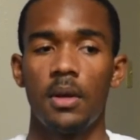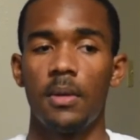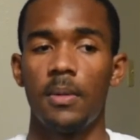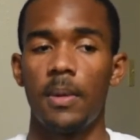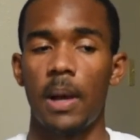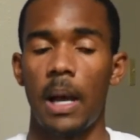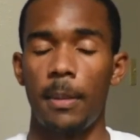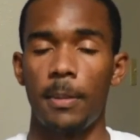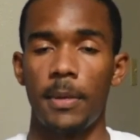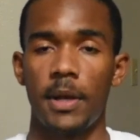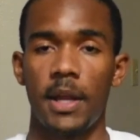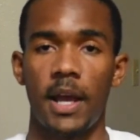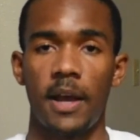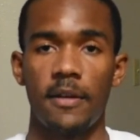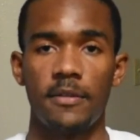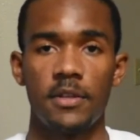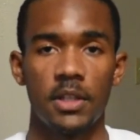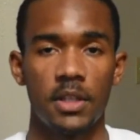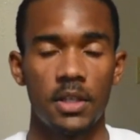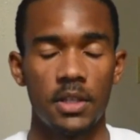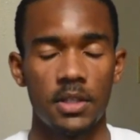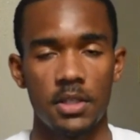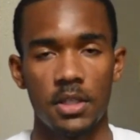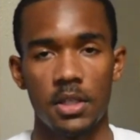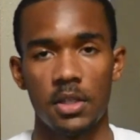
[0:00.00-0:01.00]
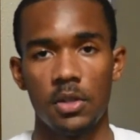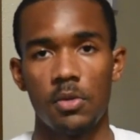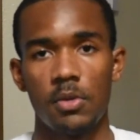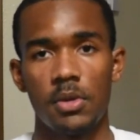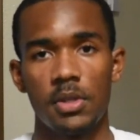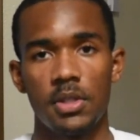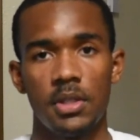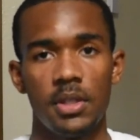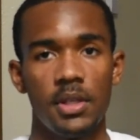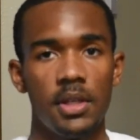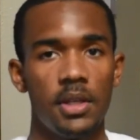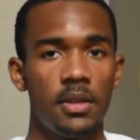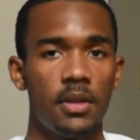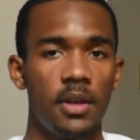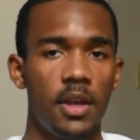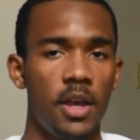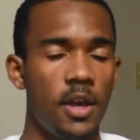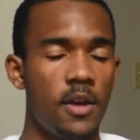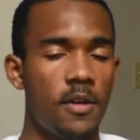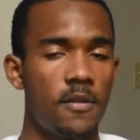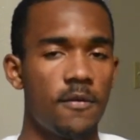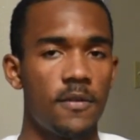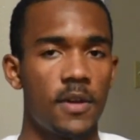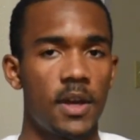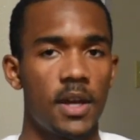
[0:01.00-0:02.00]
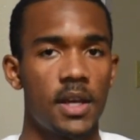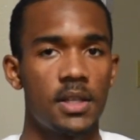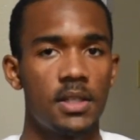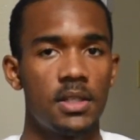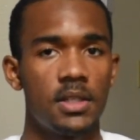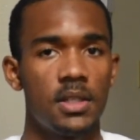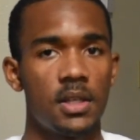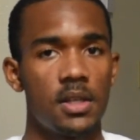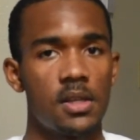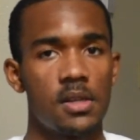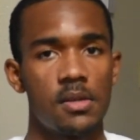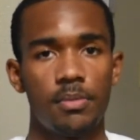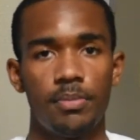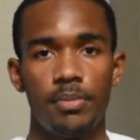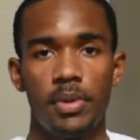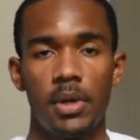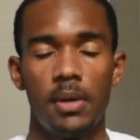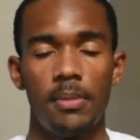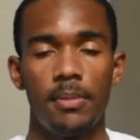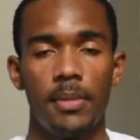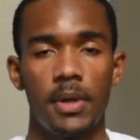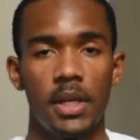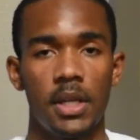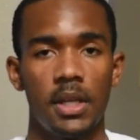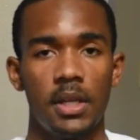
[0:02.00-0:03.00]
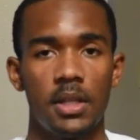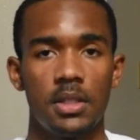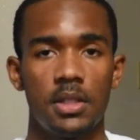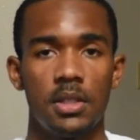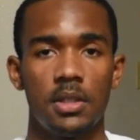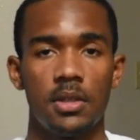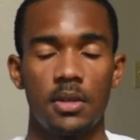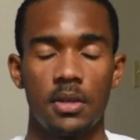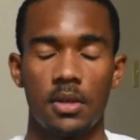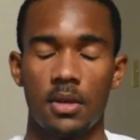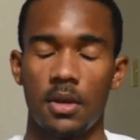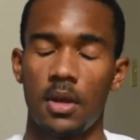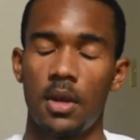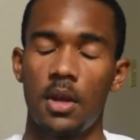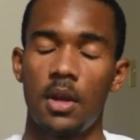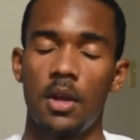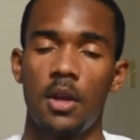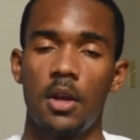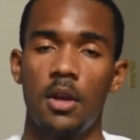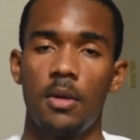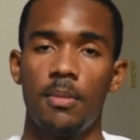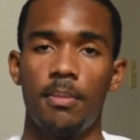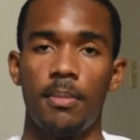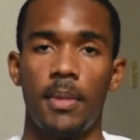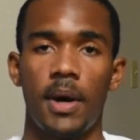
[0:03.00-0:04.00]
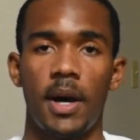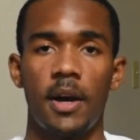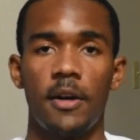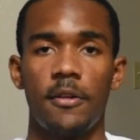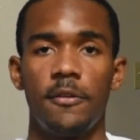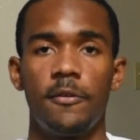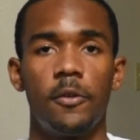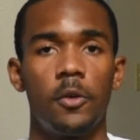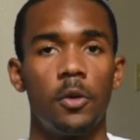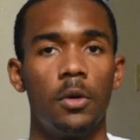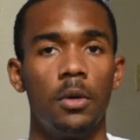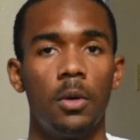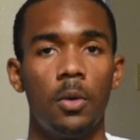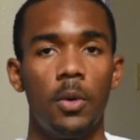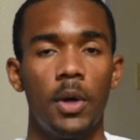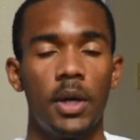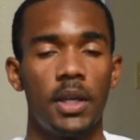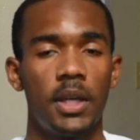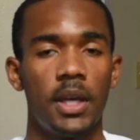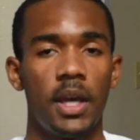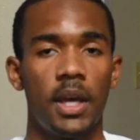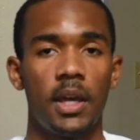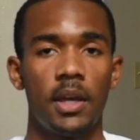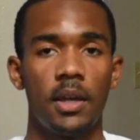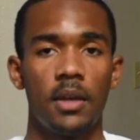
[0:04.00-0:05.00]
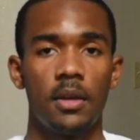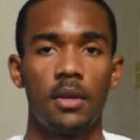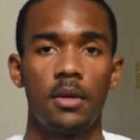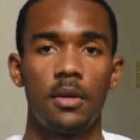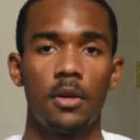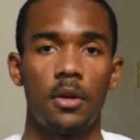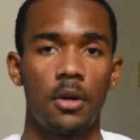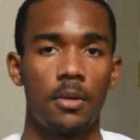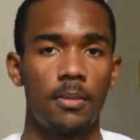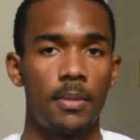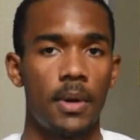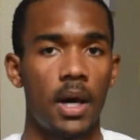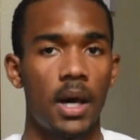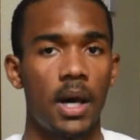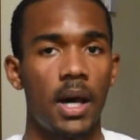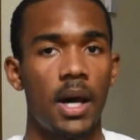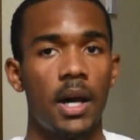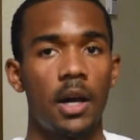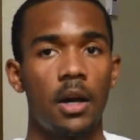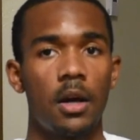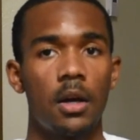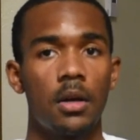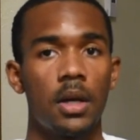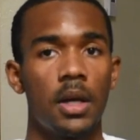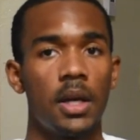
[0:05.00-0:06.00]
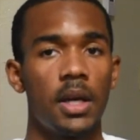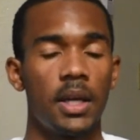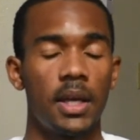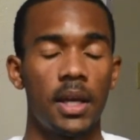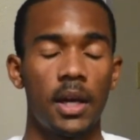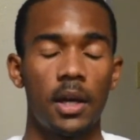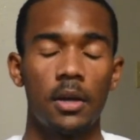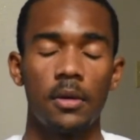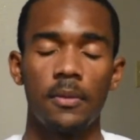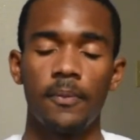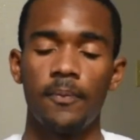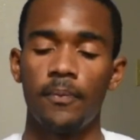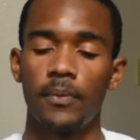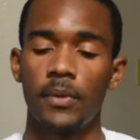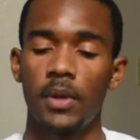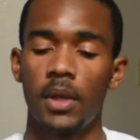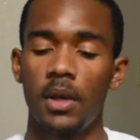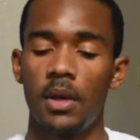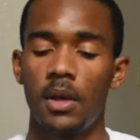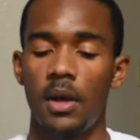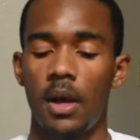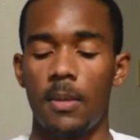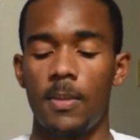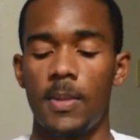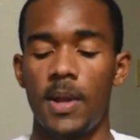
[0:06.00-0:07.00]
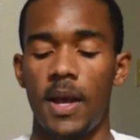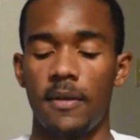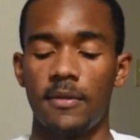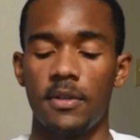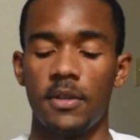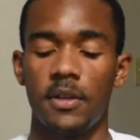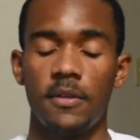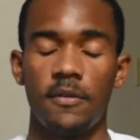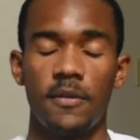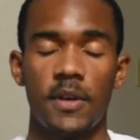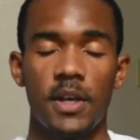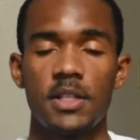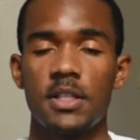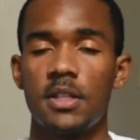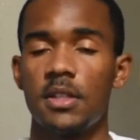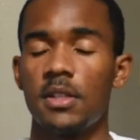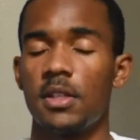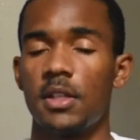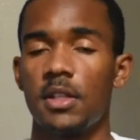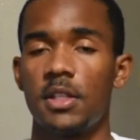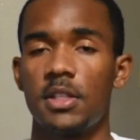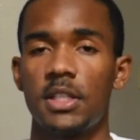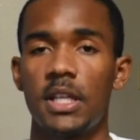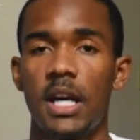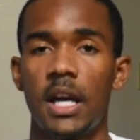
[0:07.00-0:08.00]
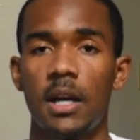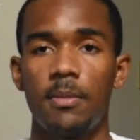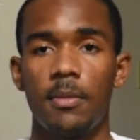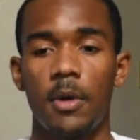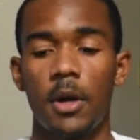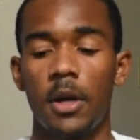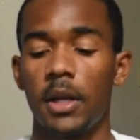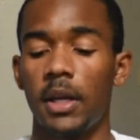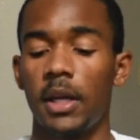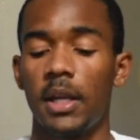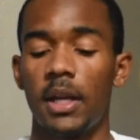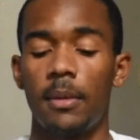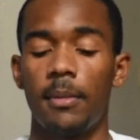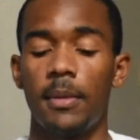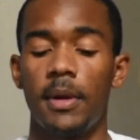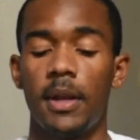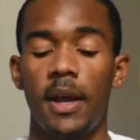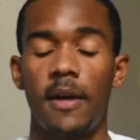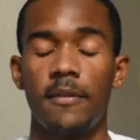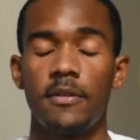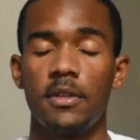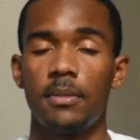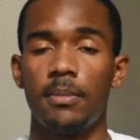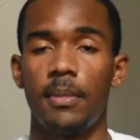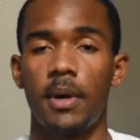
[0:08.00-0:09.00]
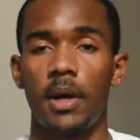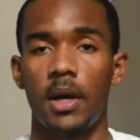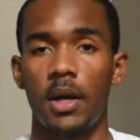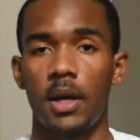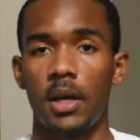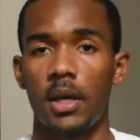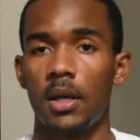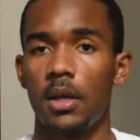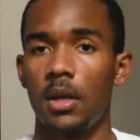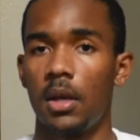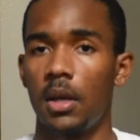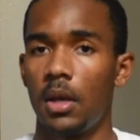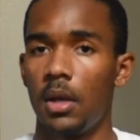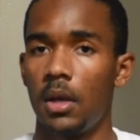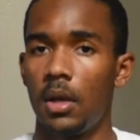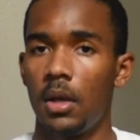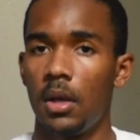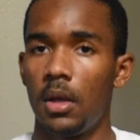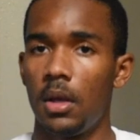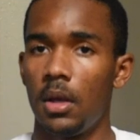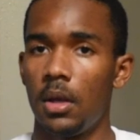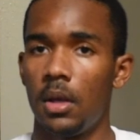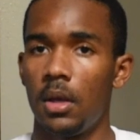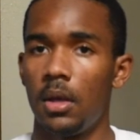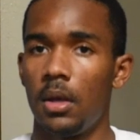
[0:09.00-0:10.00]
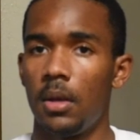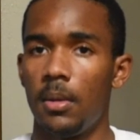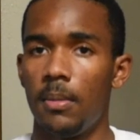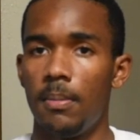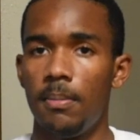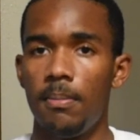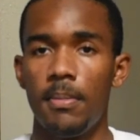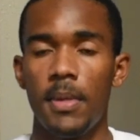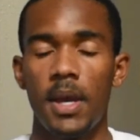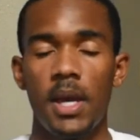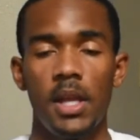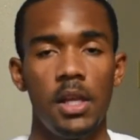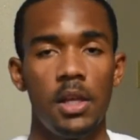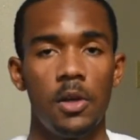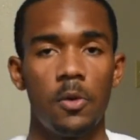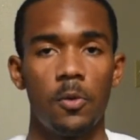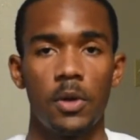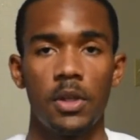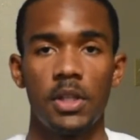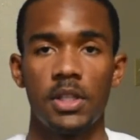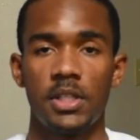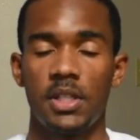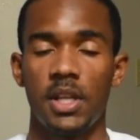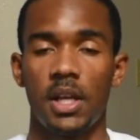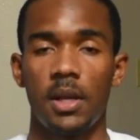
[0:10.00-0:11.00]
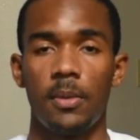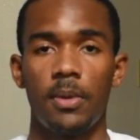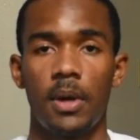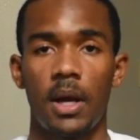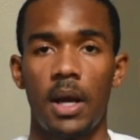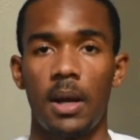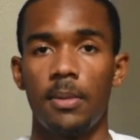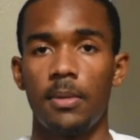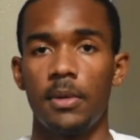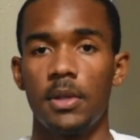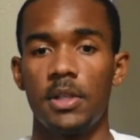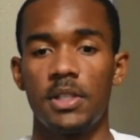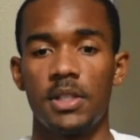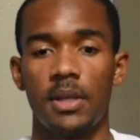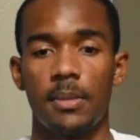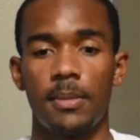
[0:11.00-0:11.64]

I'm going to have to continuously invest and put money into my 401k or my IRA account. I'm going to have to invest into the stock market. I'm going to have to buy many real estate properties.